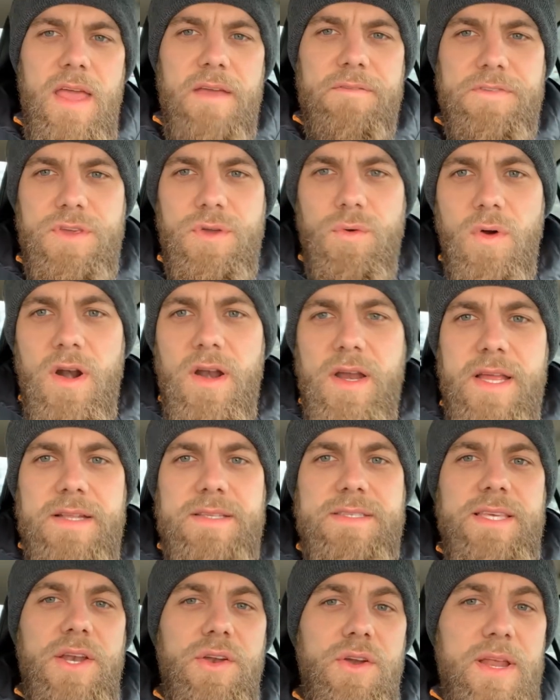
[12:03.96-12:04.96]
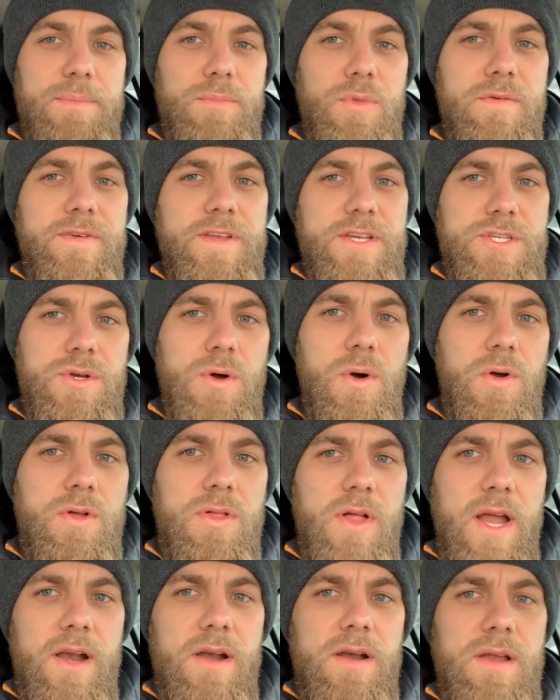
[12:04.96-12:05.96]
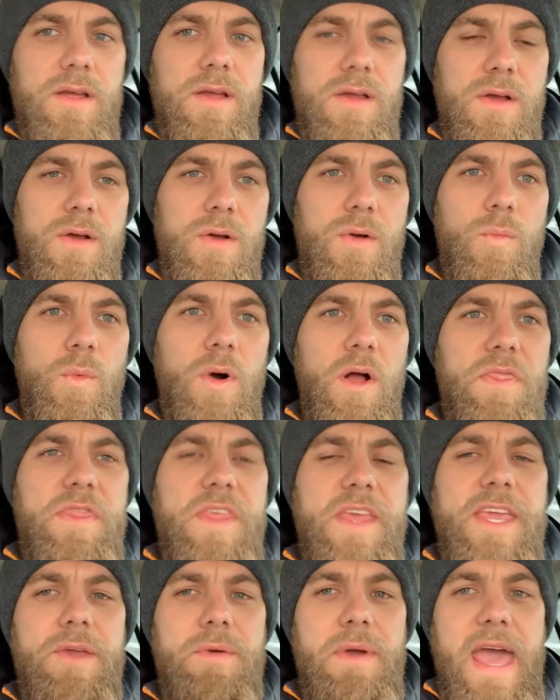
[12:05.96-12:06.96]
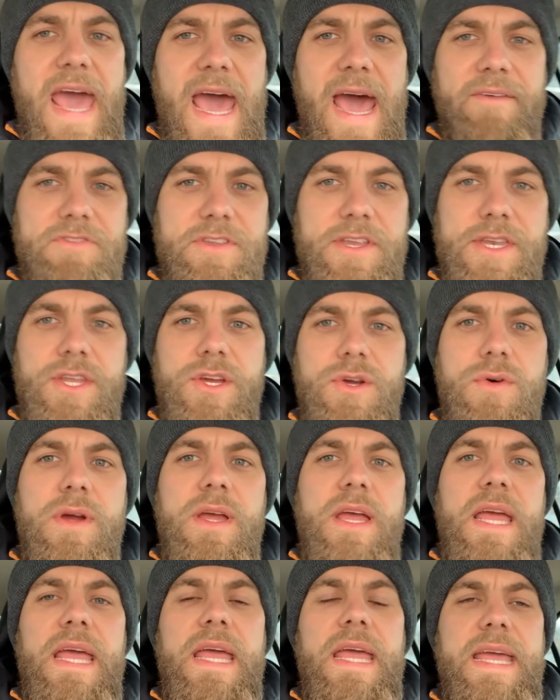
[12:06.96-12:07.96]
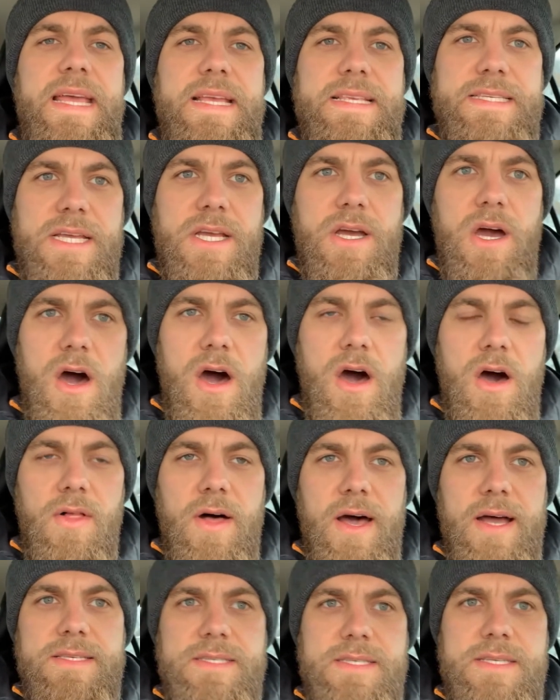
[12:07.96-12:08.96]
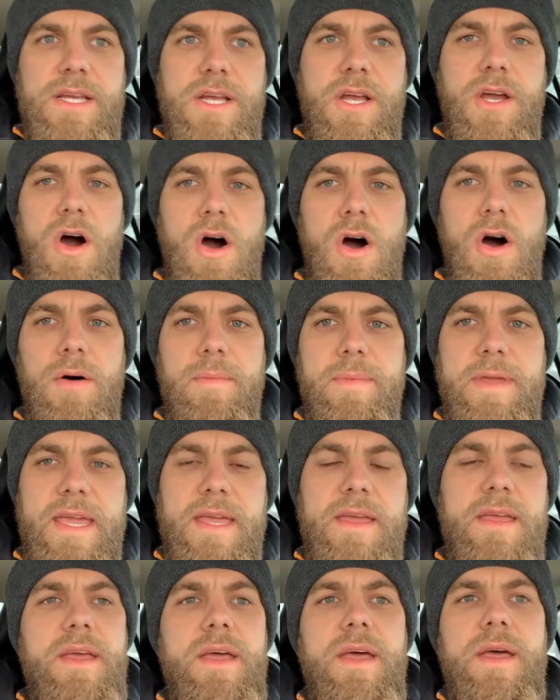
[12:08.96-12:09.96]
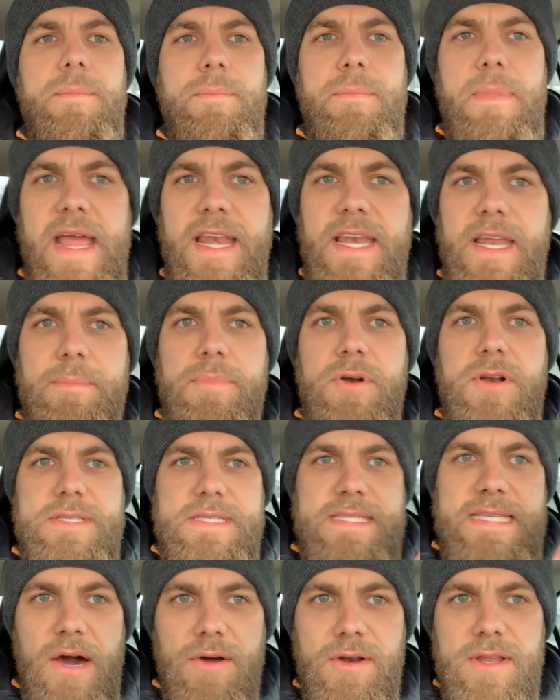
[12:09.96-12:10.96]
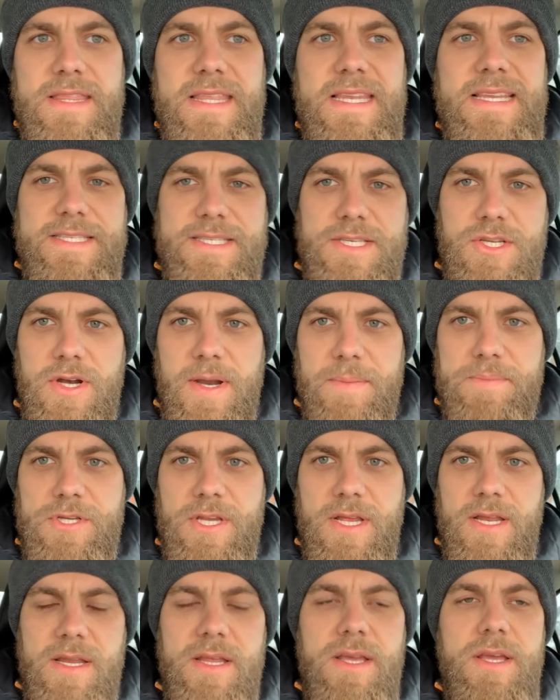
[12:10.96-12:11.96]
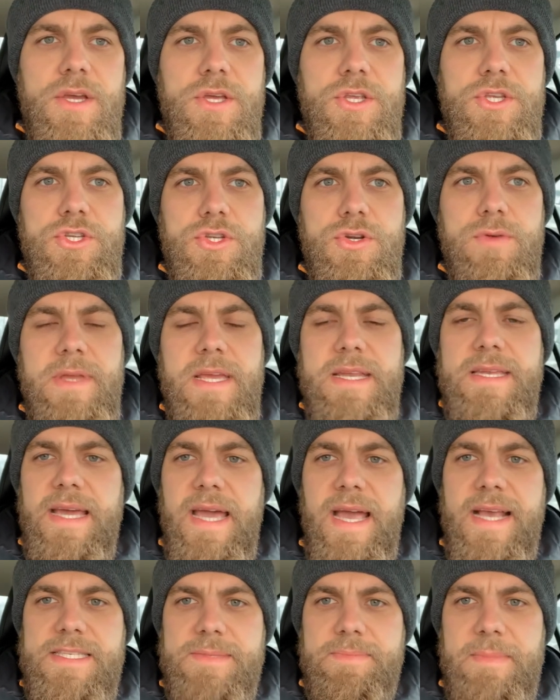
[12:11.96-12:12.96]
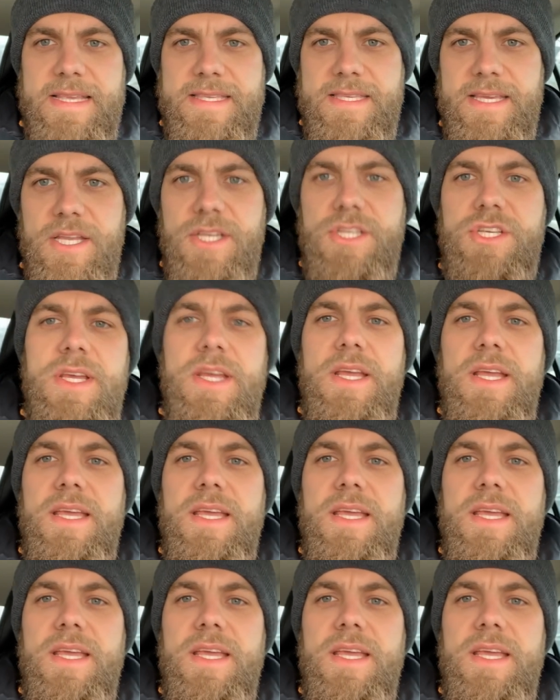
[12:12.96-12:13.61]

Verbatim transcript: if you are considering moving to Eau Claire, one thing you have to do is call us. Call me. My number is down in the description. Shoot me a text message,